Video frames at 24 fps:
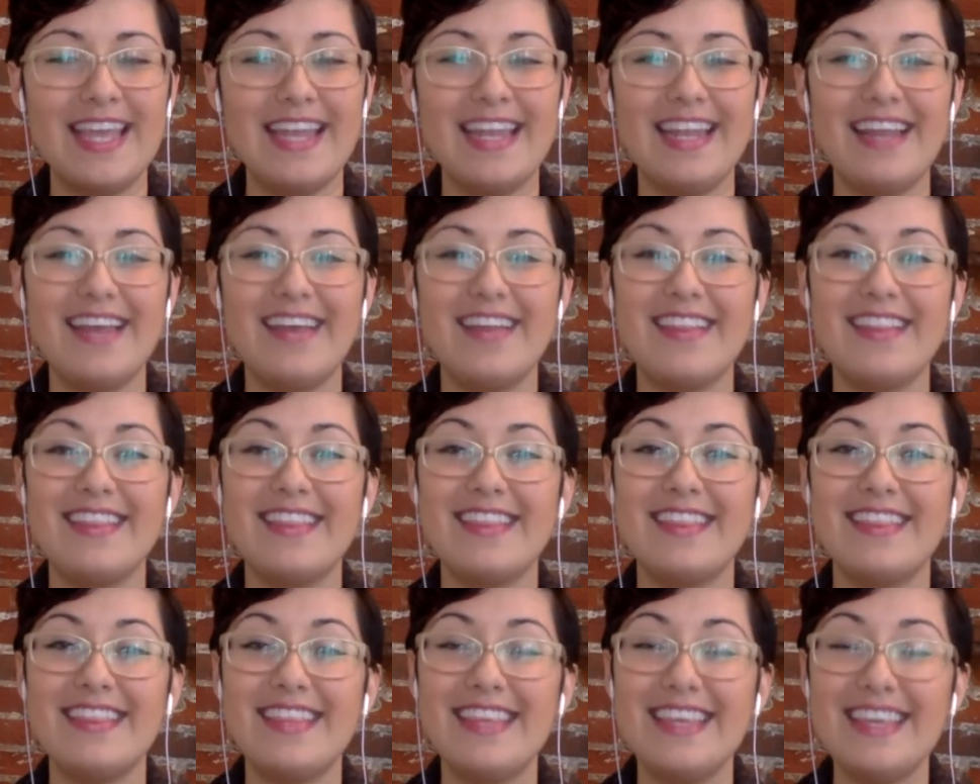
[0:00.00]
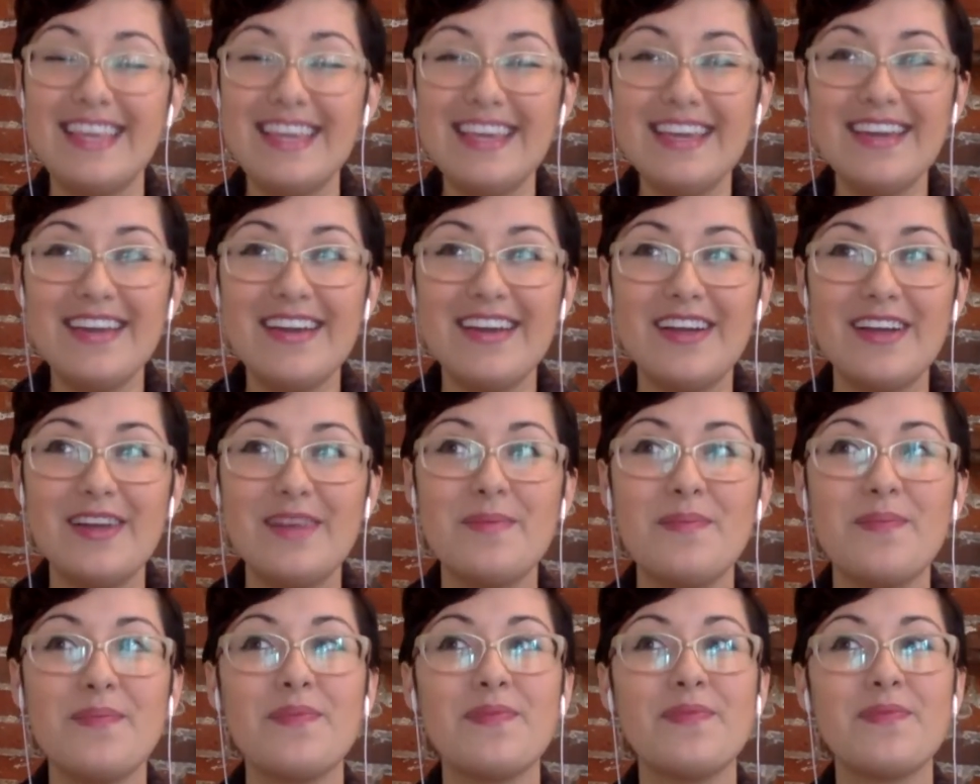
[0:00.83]
Now
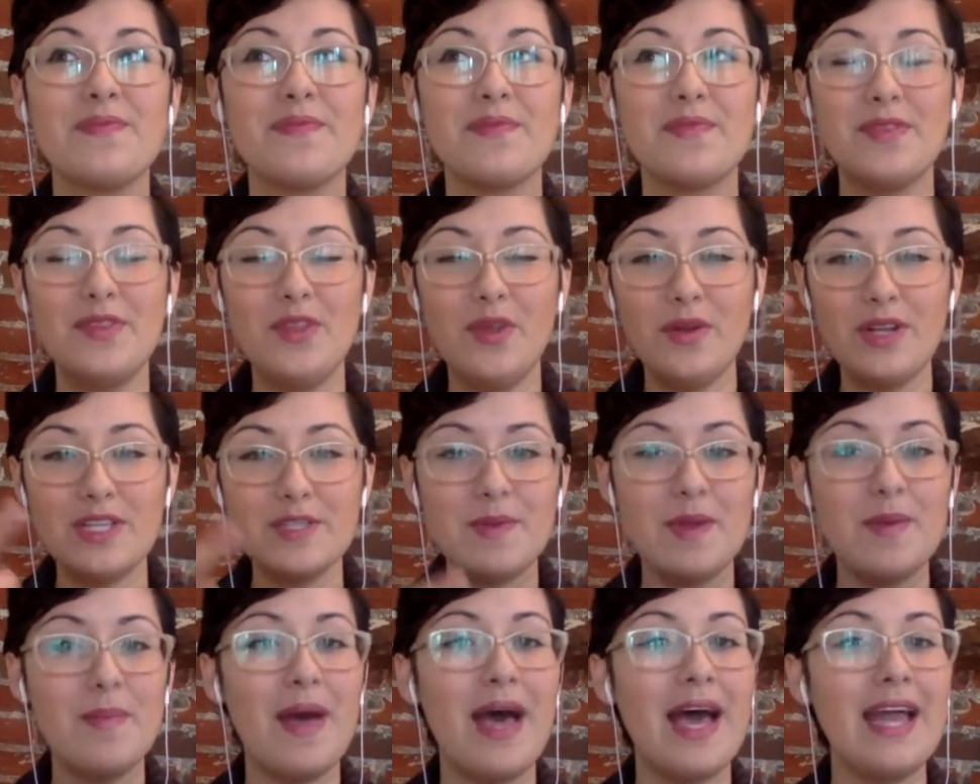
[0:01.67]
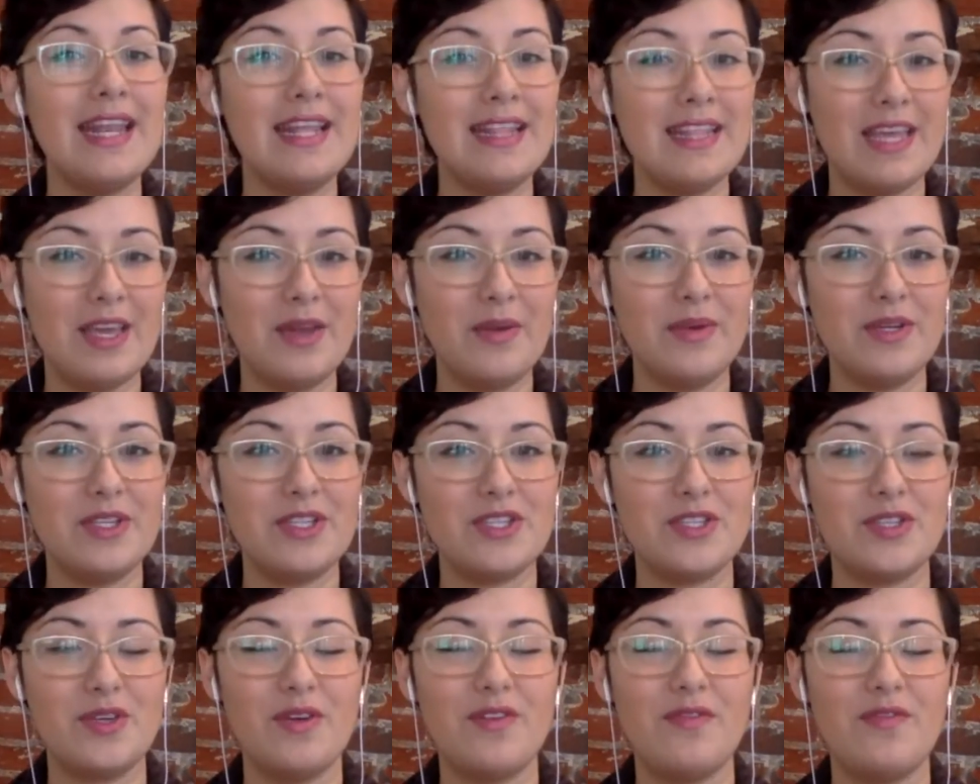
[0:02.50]
here, notice my body language.
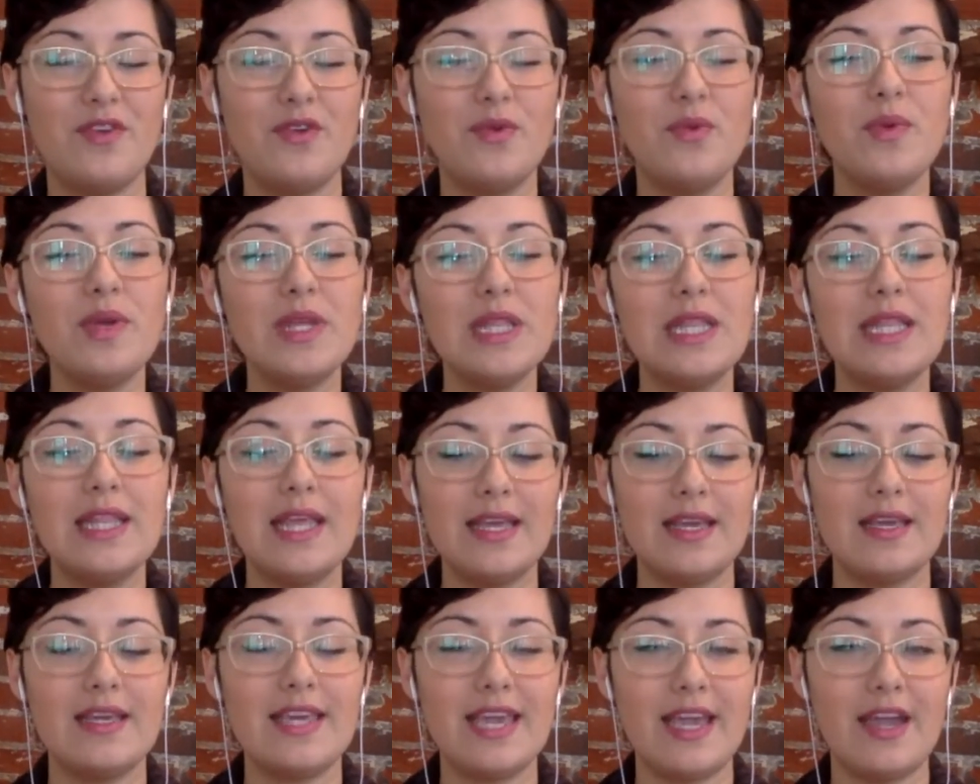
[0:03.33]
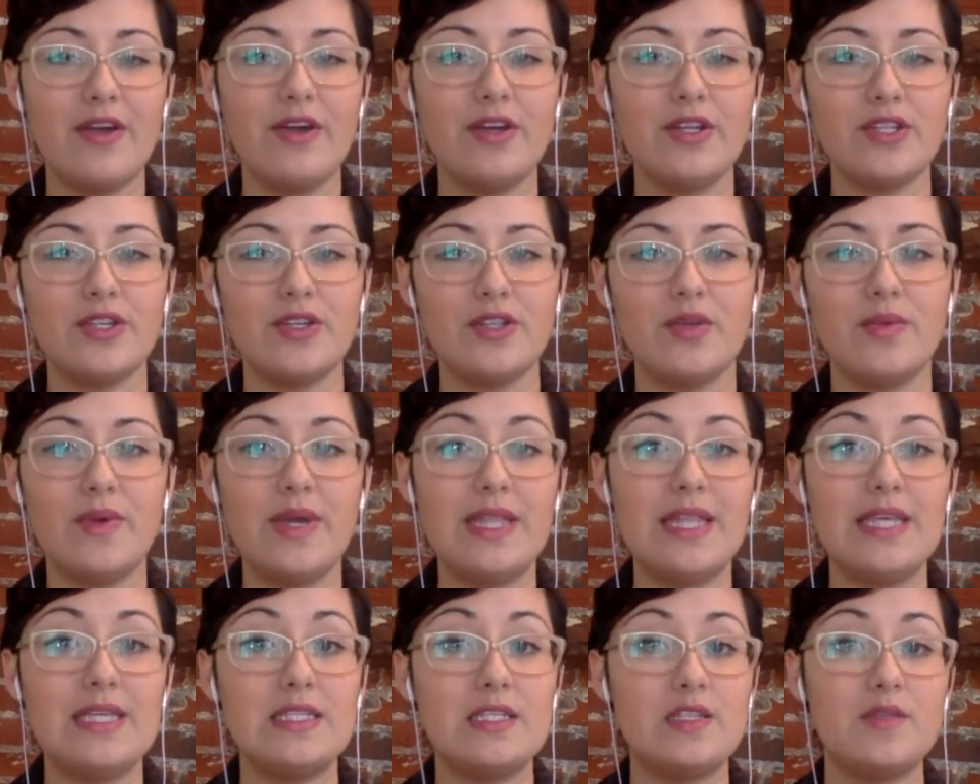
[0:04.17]
So if you really like a character, the
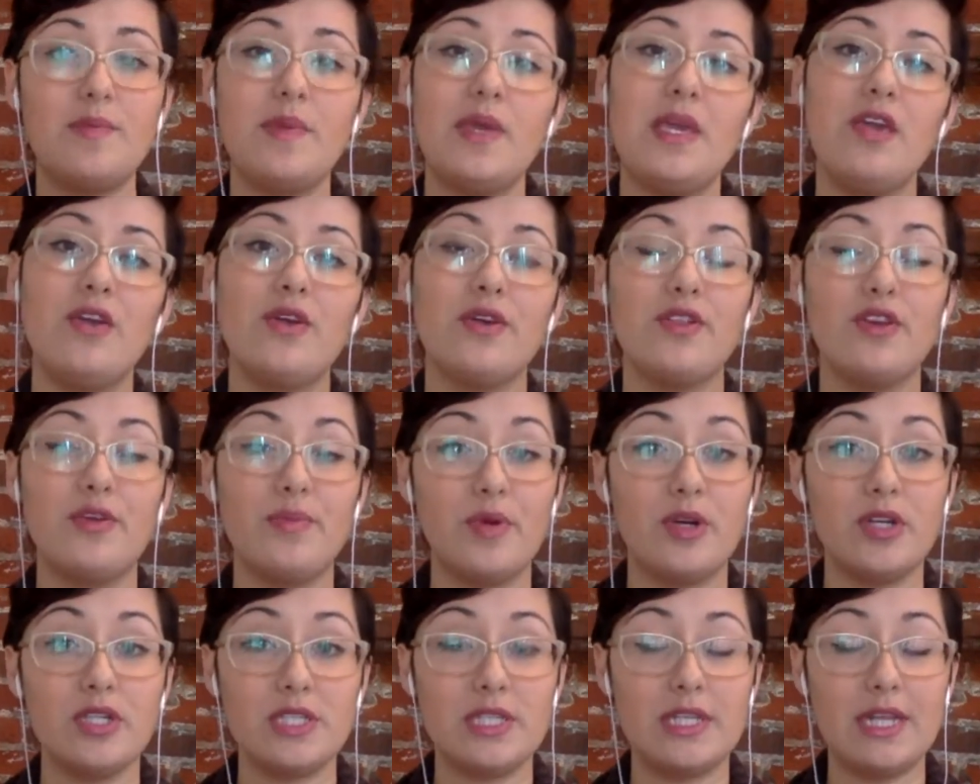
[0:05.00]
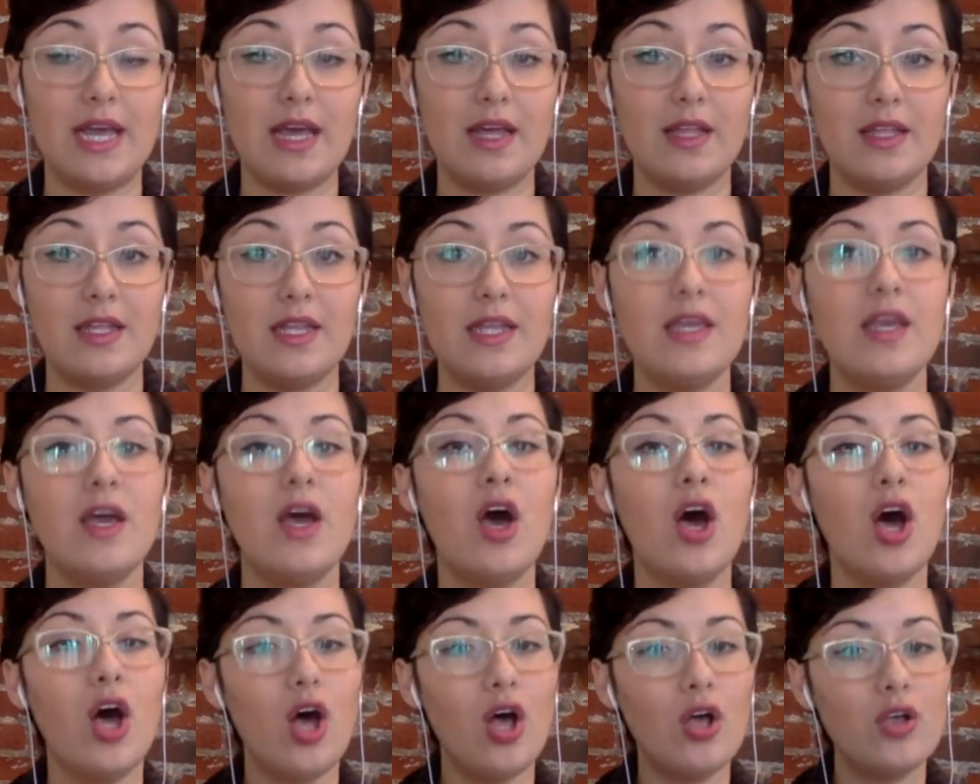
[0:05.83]
way they speak or their personality,
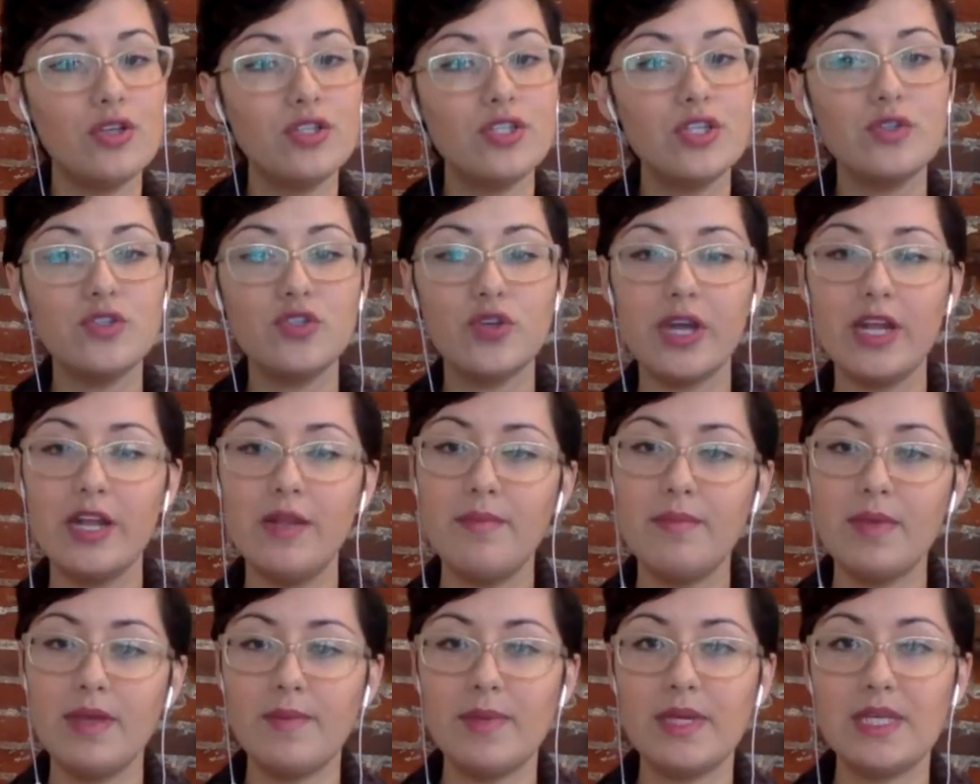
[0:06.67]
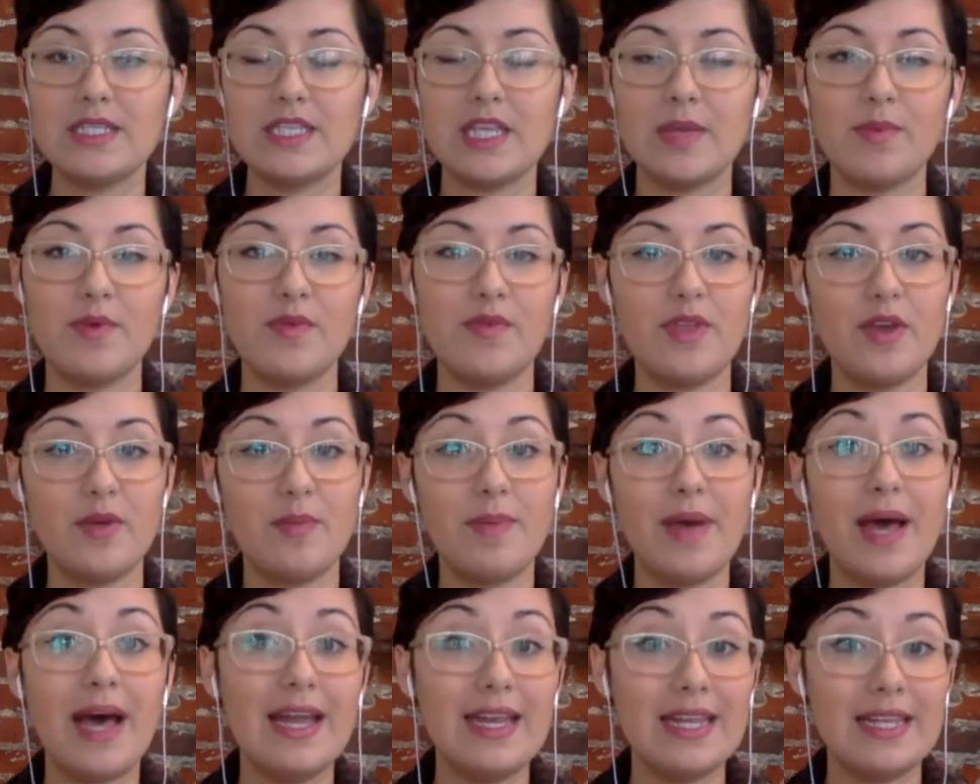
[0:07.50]
also try to mimic some of their
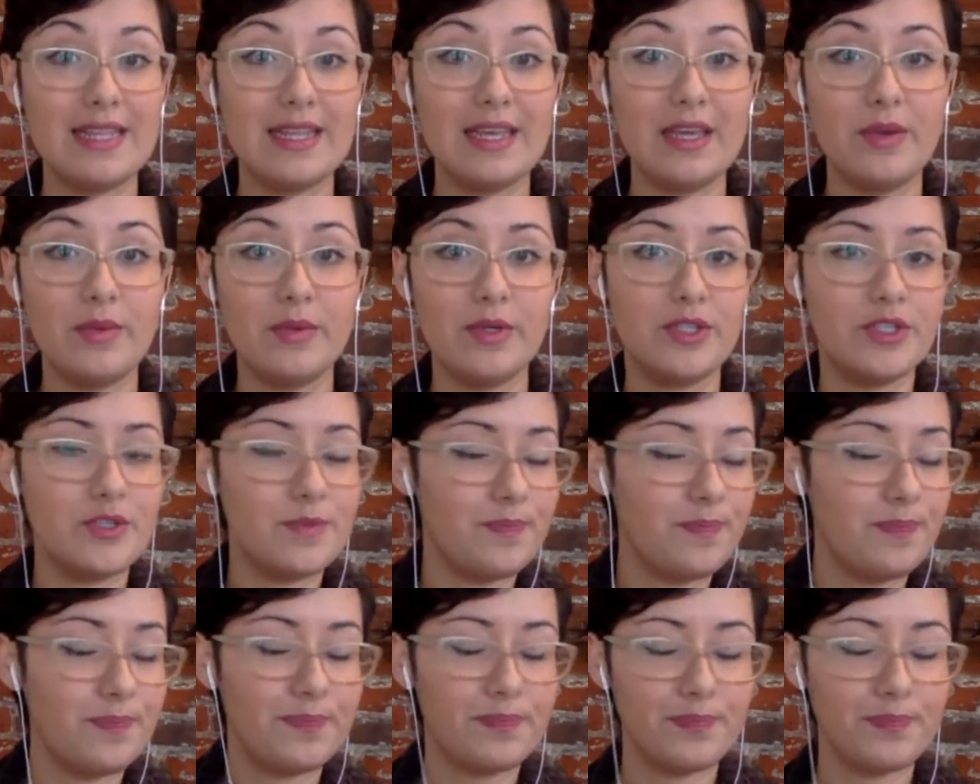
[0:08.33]
body language.